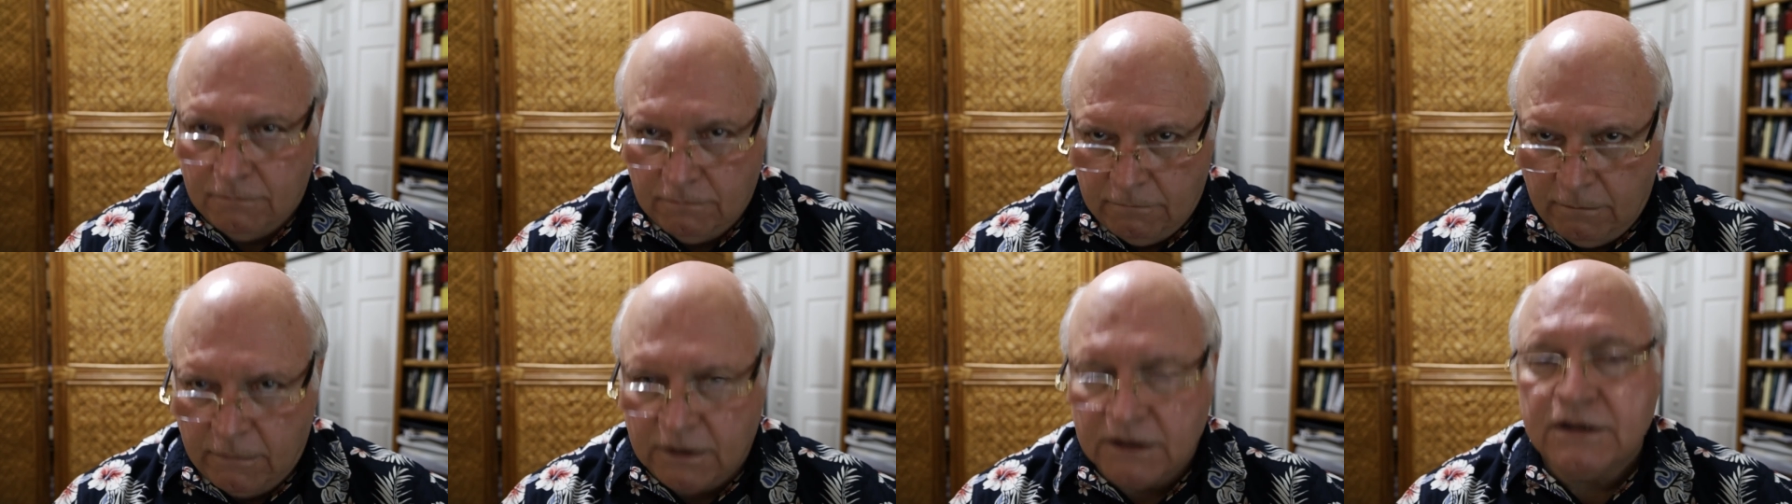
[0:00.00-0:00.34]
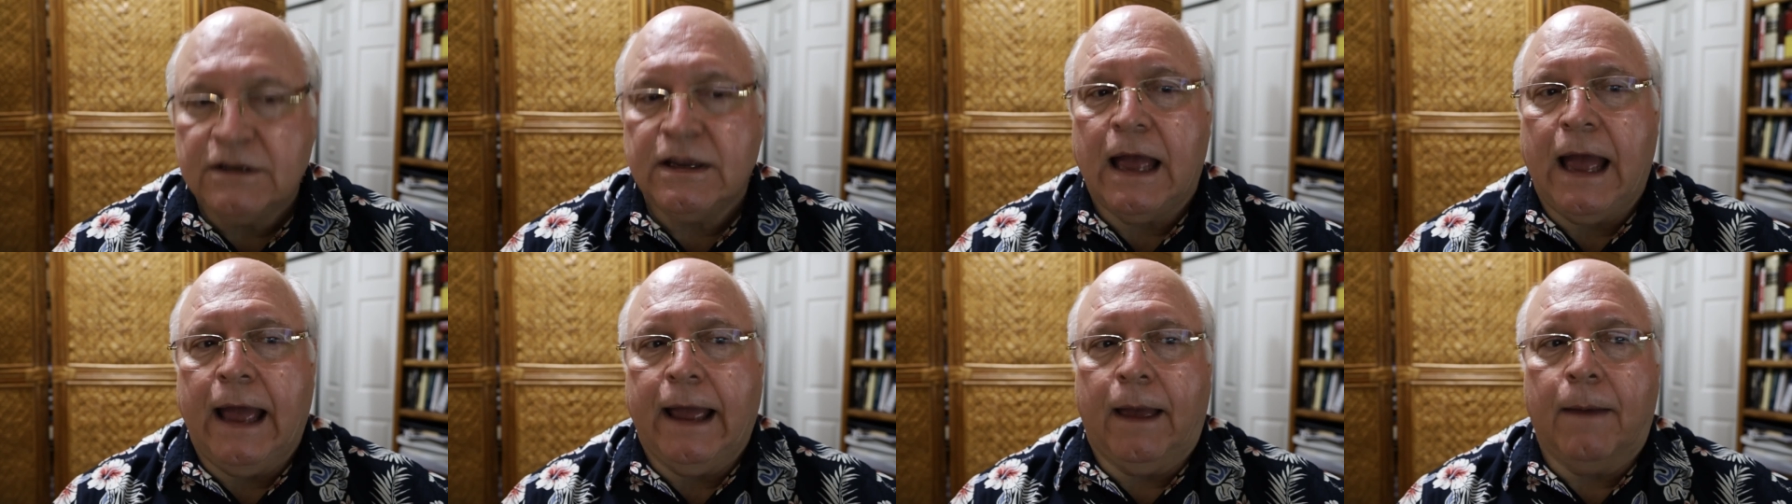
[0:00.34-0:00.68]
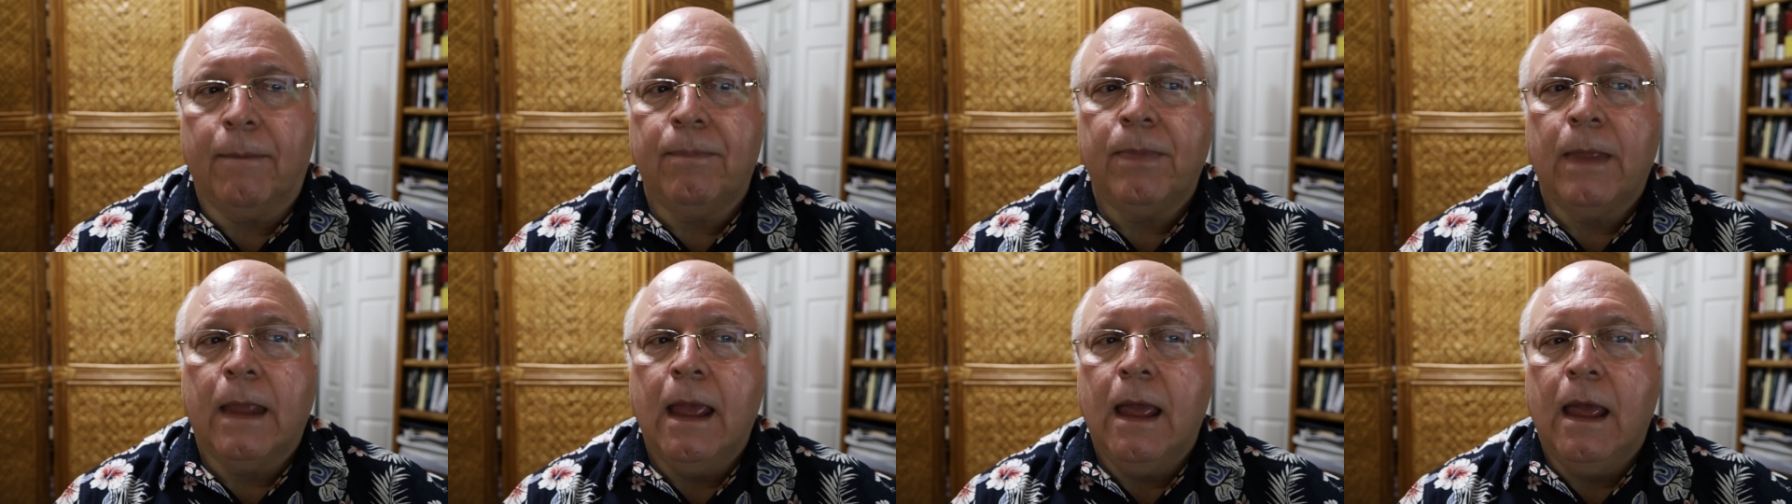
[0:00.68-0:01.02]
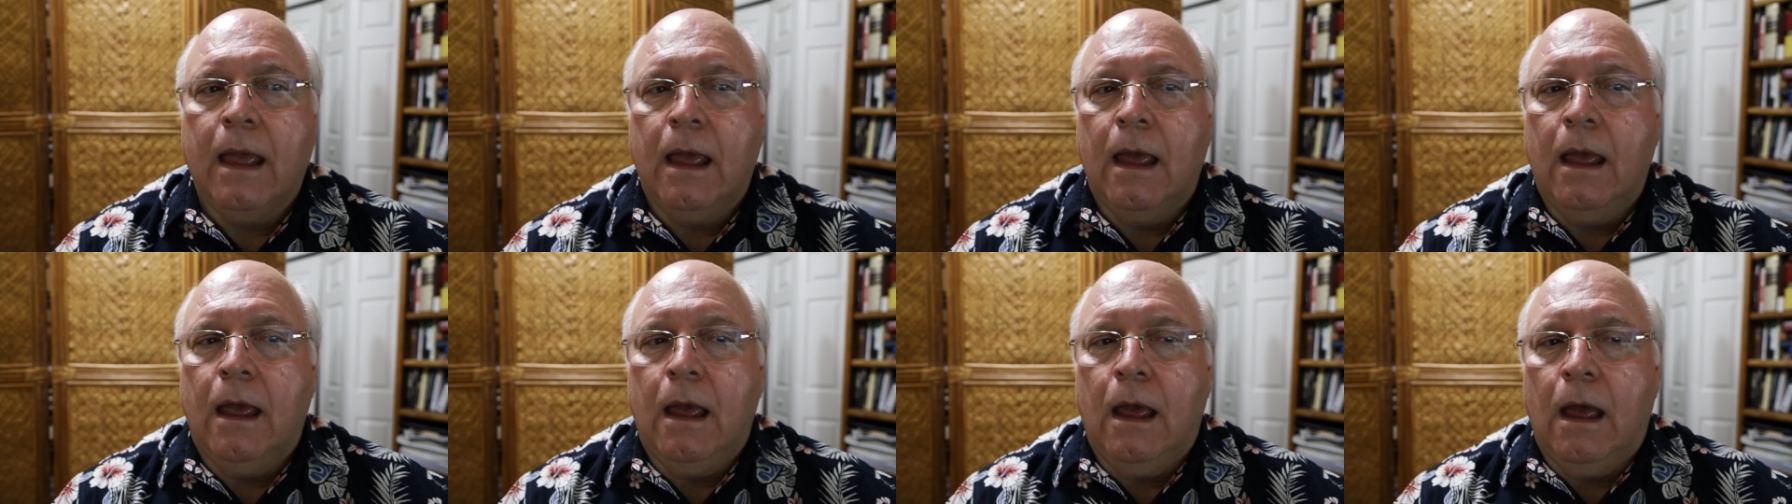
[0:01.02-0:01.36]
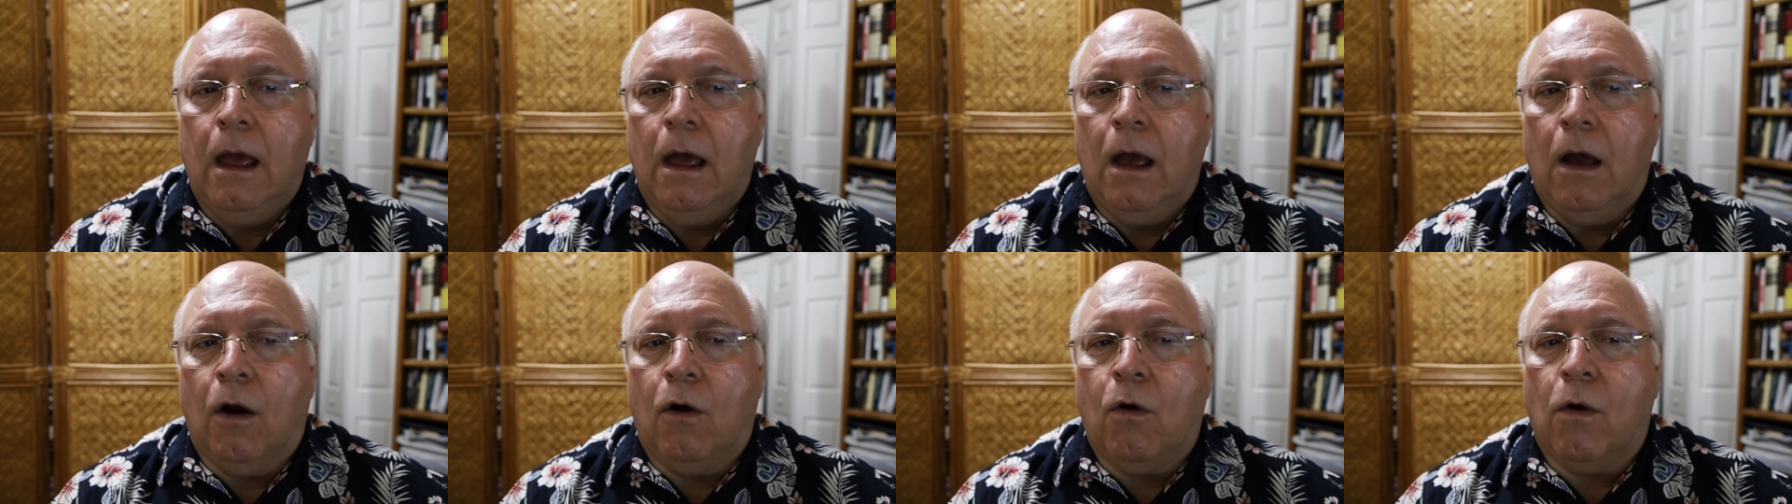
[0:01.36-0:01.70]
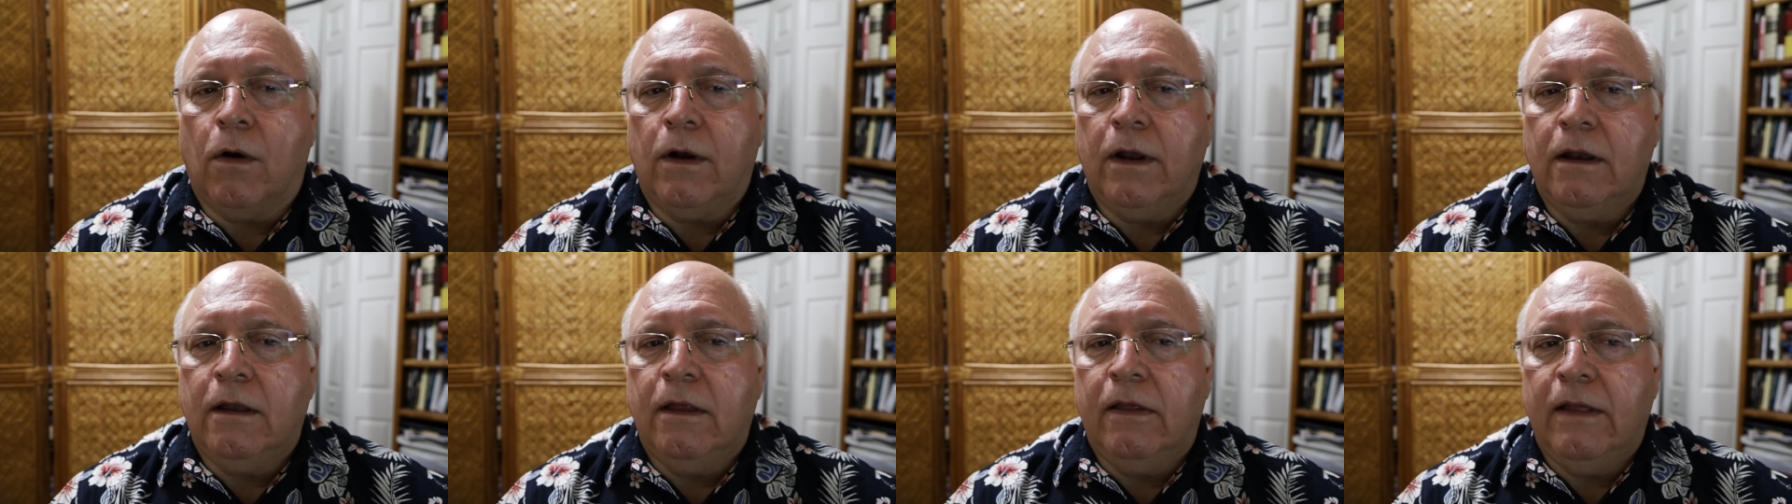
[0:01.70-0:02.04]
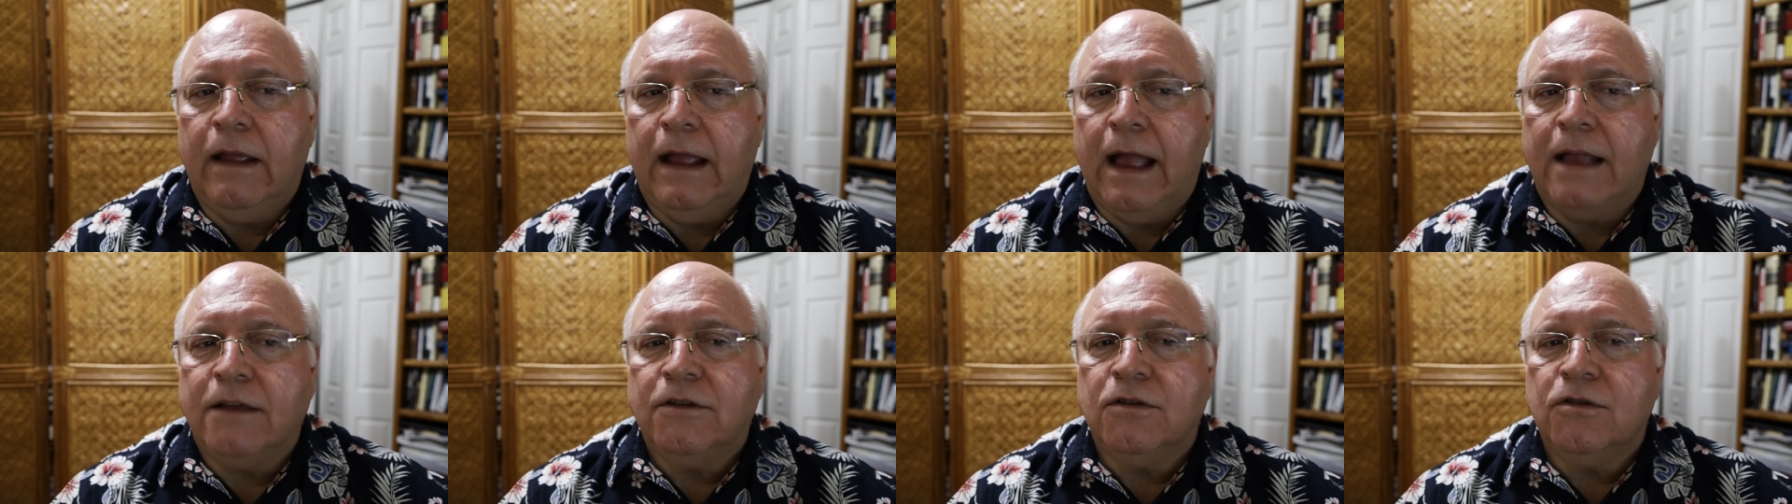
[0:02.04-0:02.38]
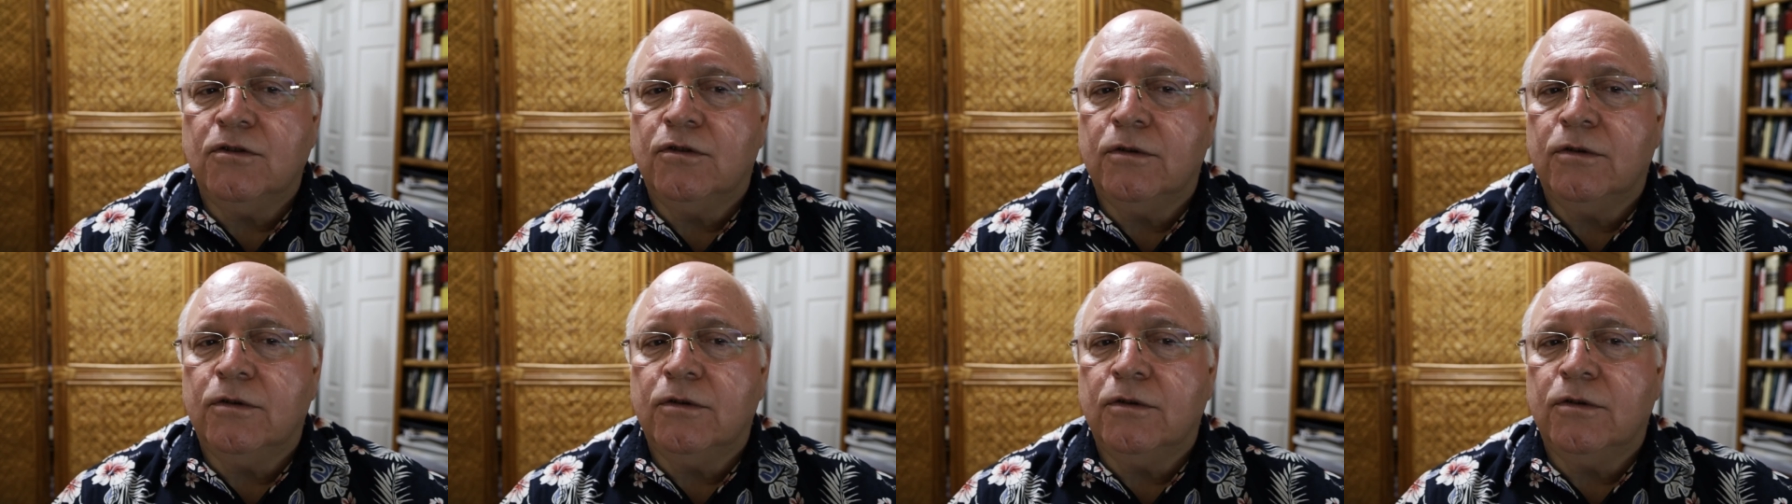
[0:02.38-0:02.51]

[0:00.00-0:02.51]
Messiah. According to the ancient